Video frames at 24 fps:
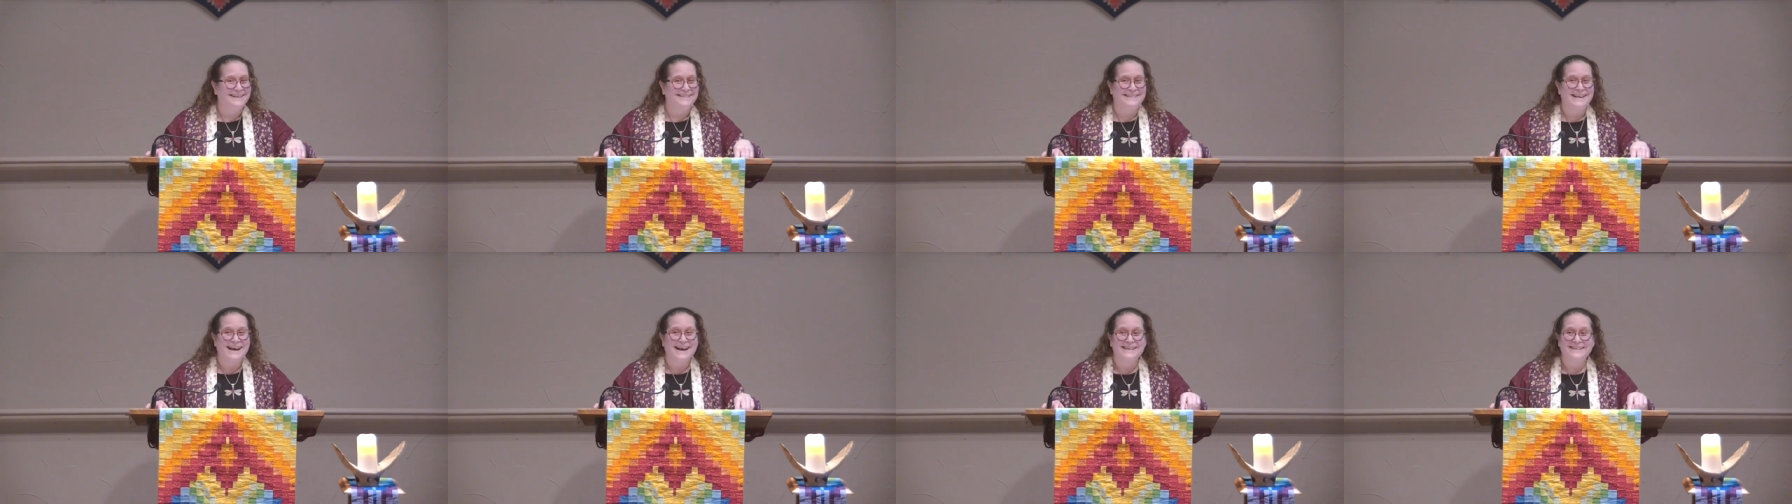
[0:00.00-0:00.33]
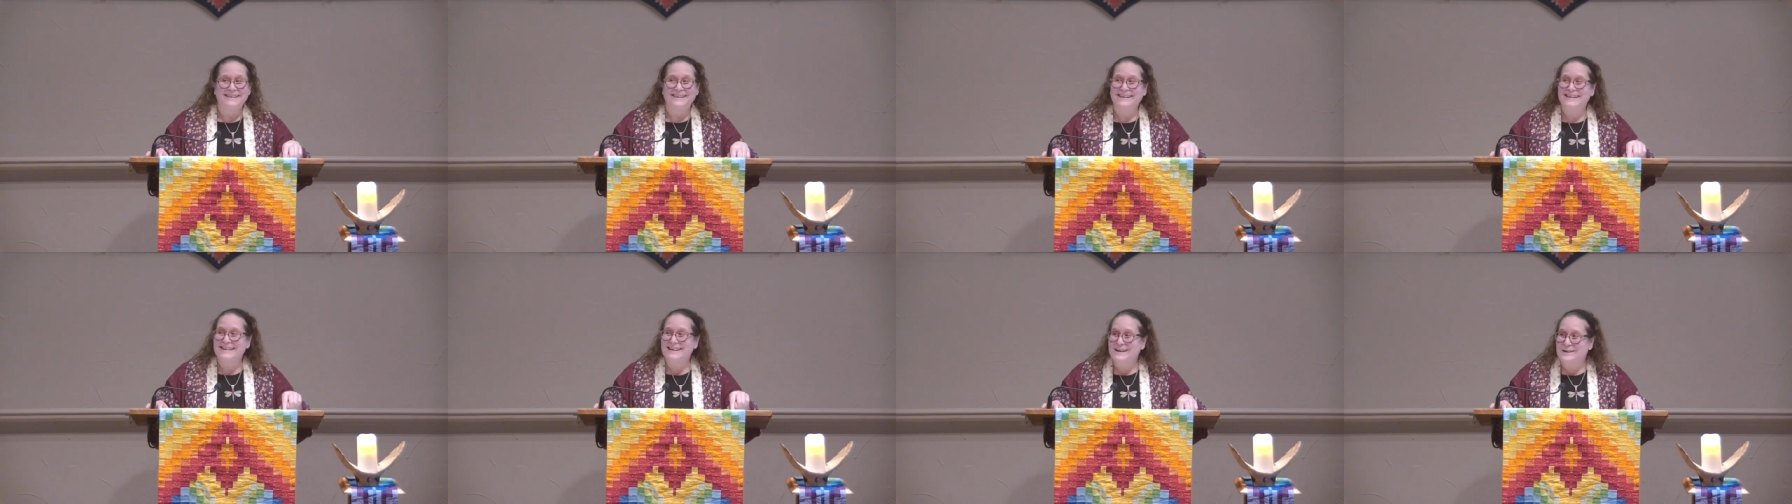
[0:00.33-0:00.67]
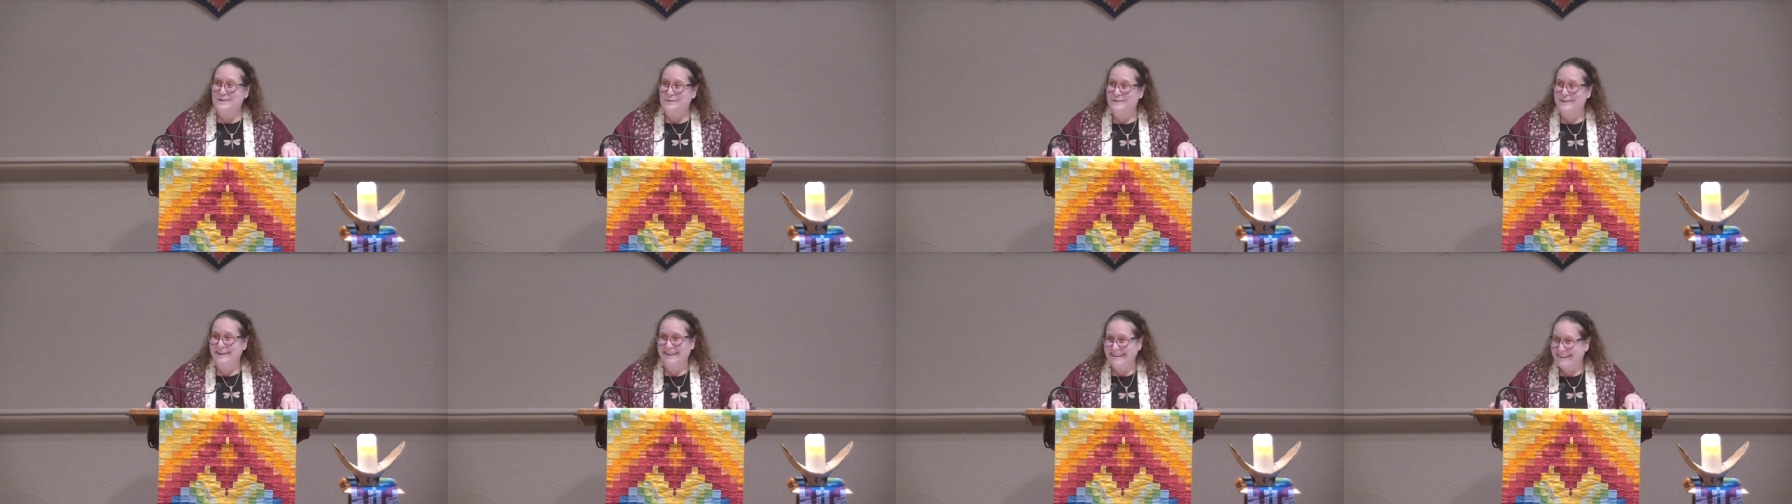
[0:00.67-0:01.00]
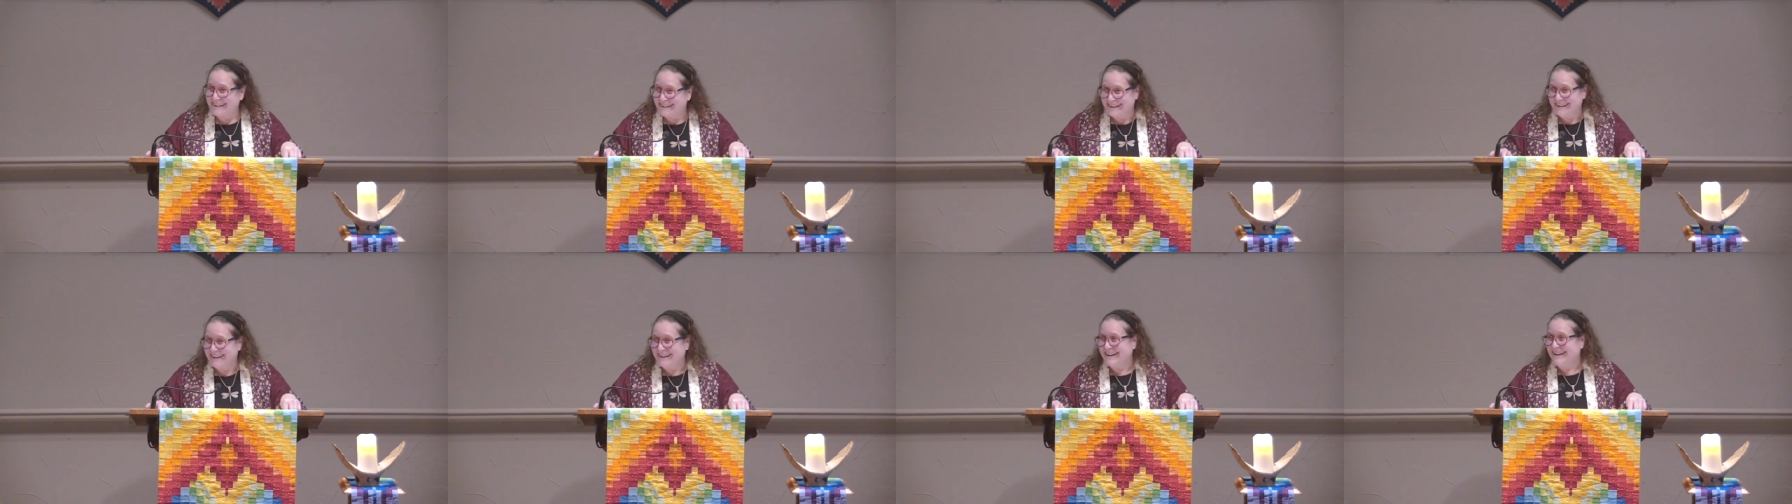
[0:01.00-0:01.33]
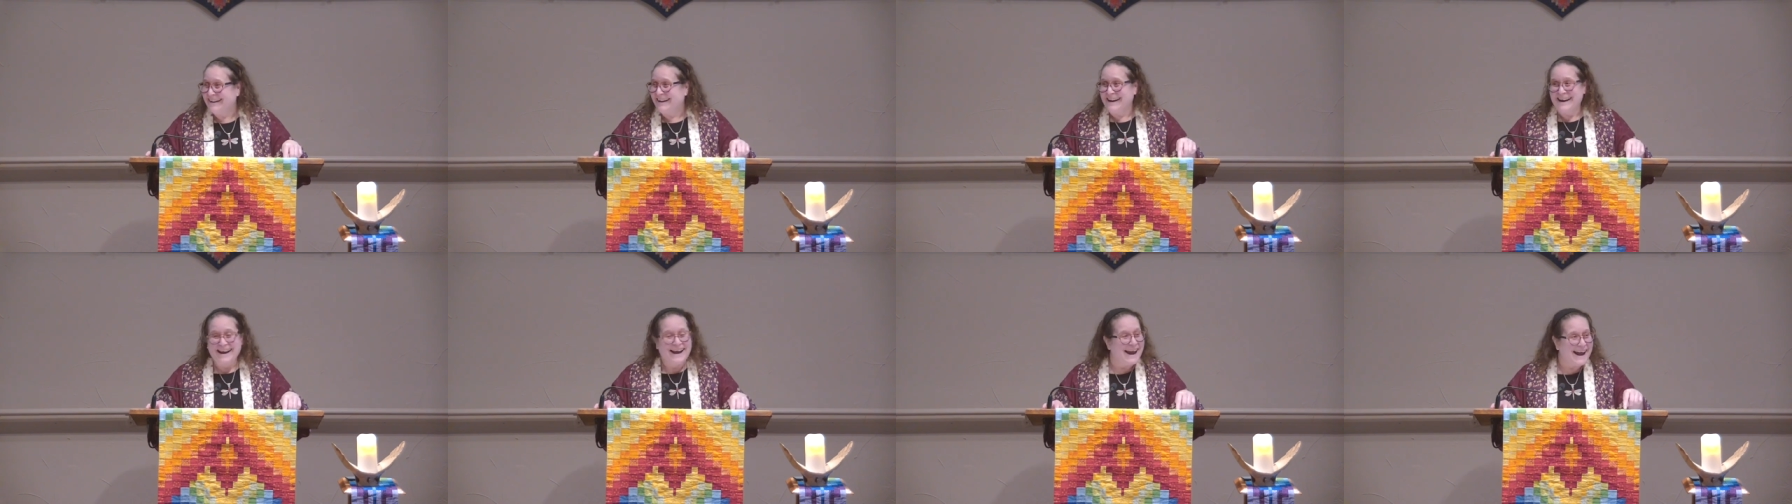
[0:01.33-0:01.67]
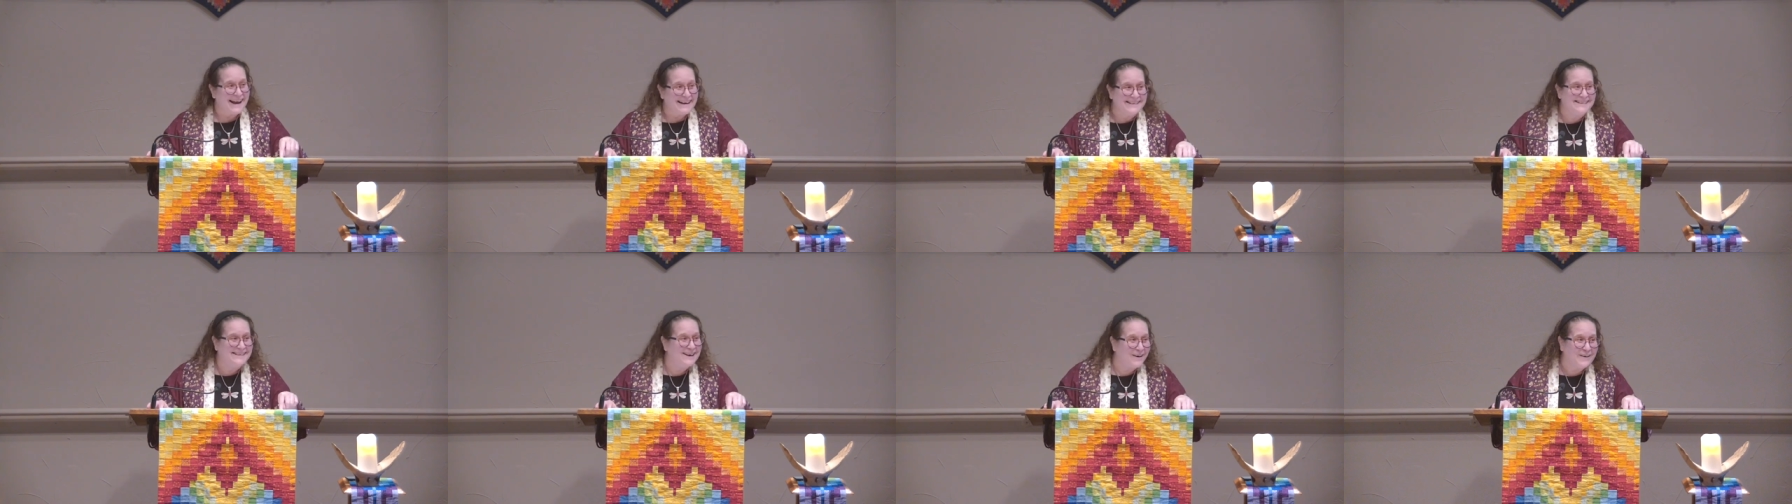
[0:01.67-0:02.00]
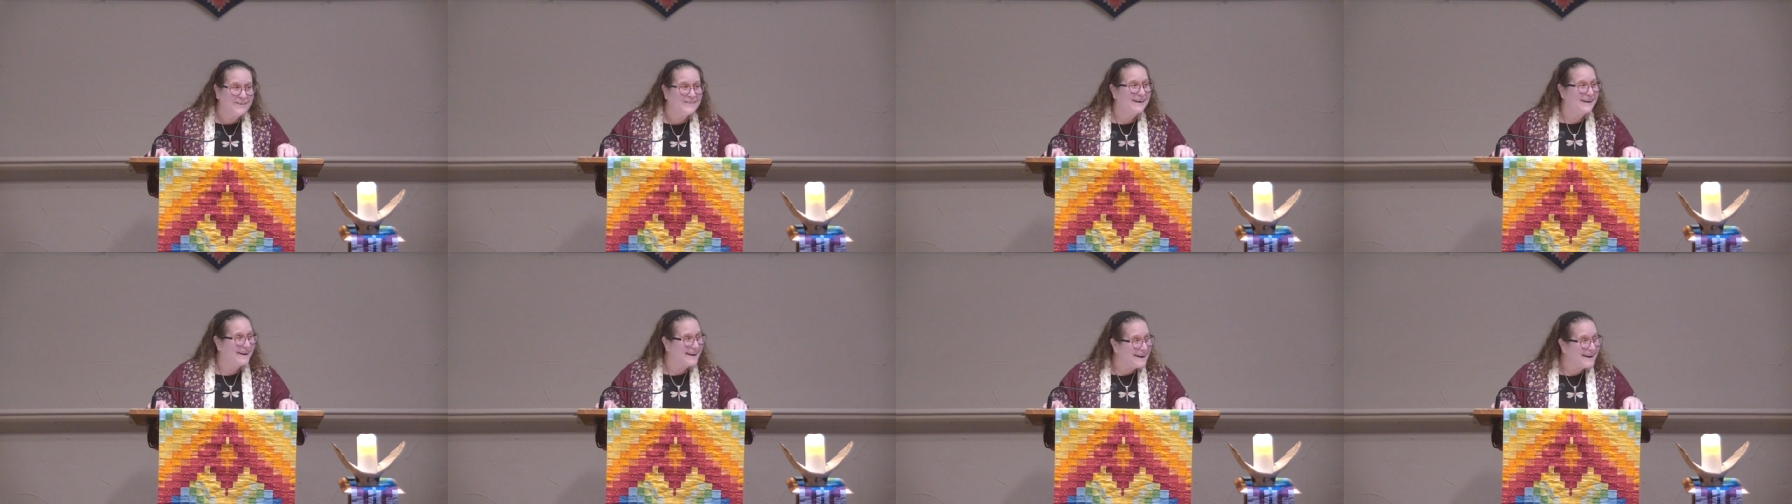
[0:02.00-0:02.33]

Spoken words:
that live and don't